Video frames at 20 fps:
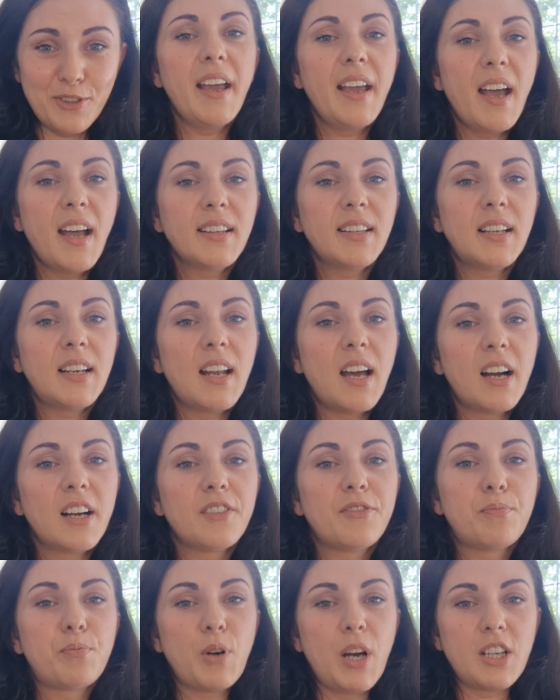I had a lot
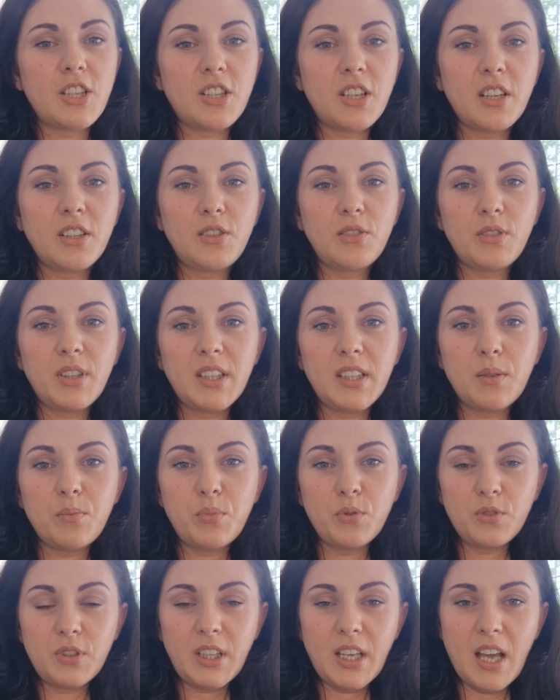of pressure during the
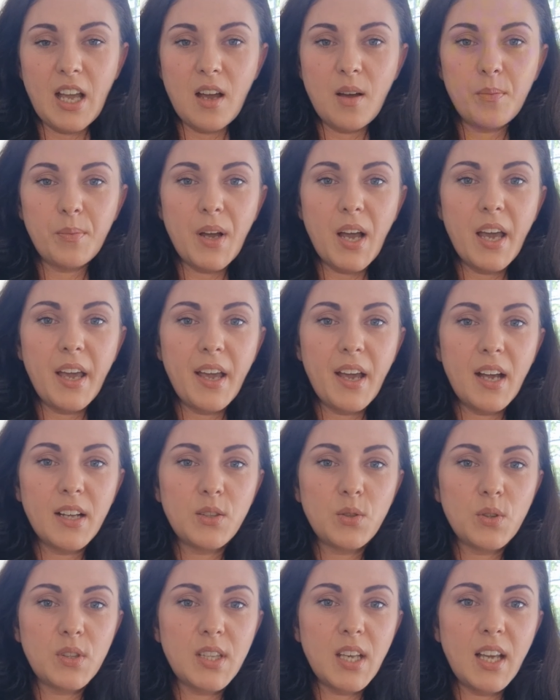bootcamp. I
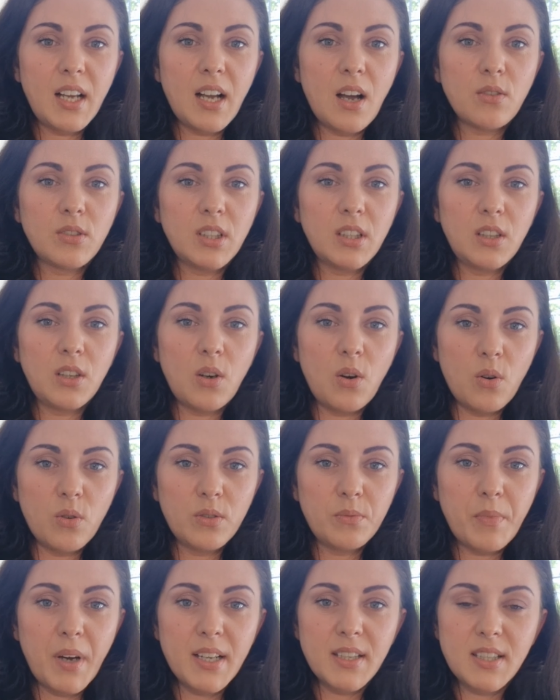had to take out a
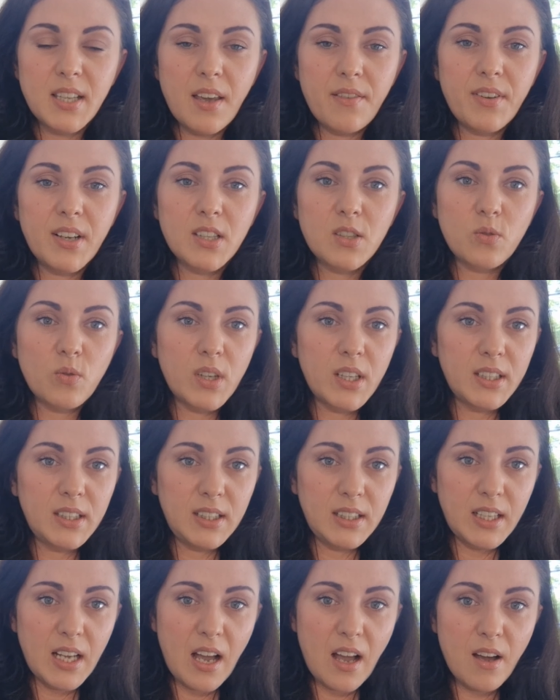loan. My savings
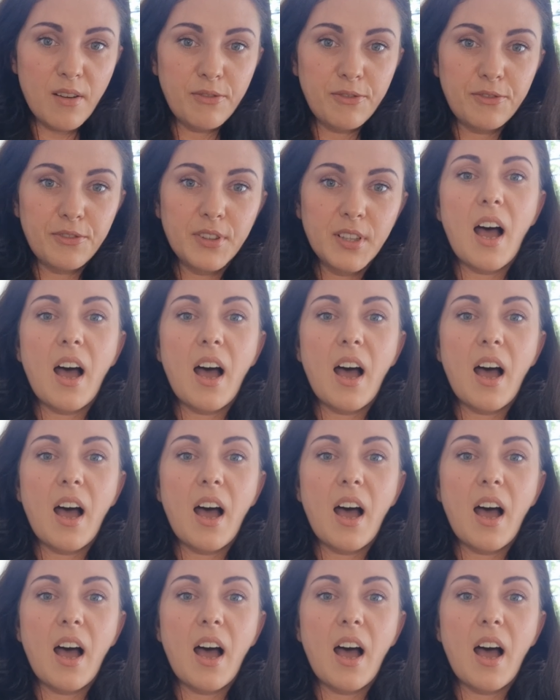weren't enough.